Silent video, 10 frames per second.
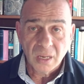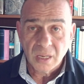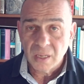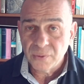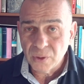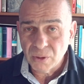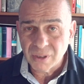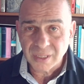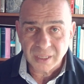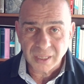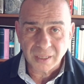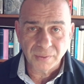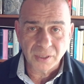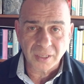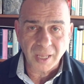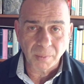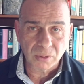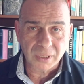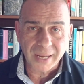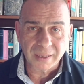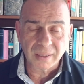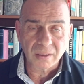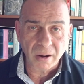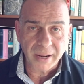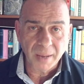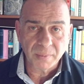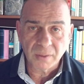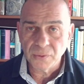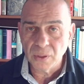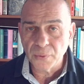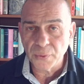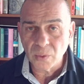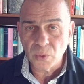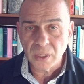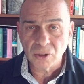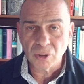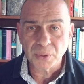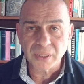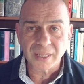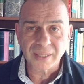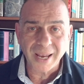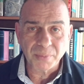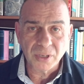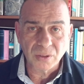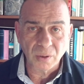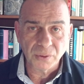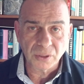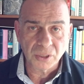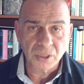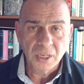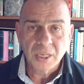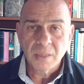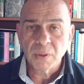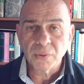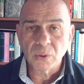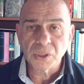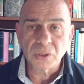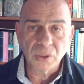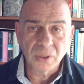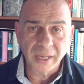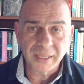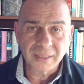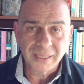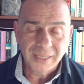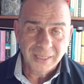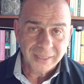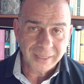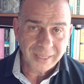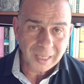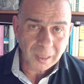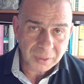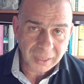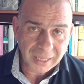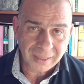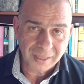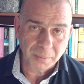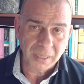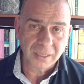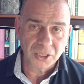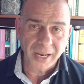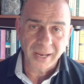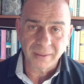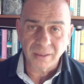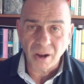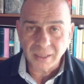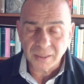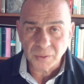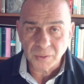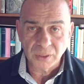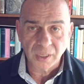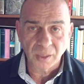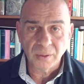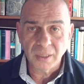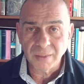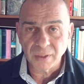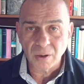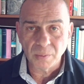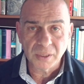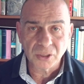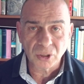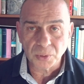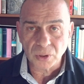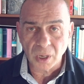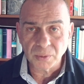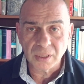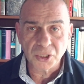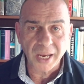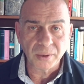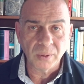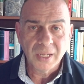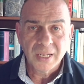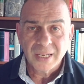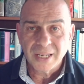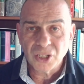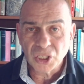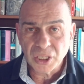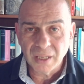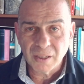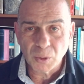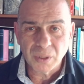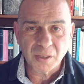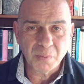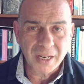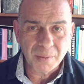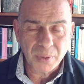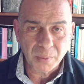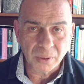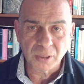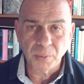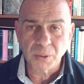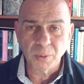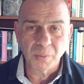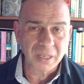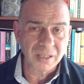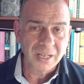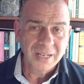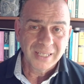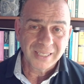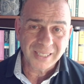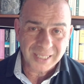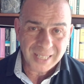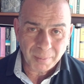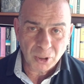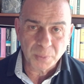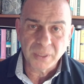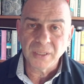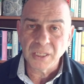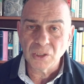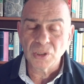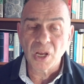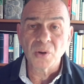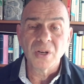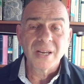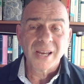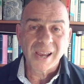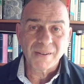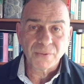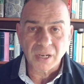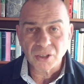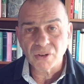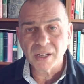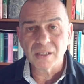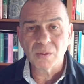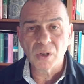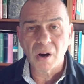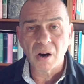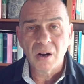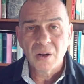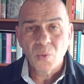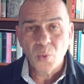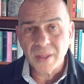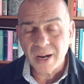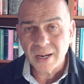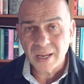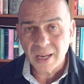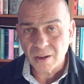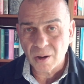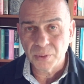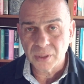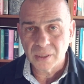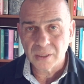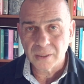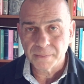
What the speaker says: If you're as sick of this double standard as I am, if you think we need to protect our prison officers before it's too late, then help get this message out. Like this video, leave a comment, subscribe to the channel and share this with as many people as possible, because the establishment needs to know how frustrated we are with their incompetence.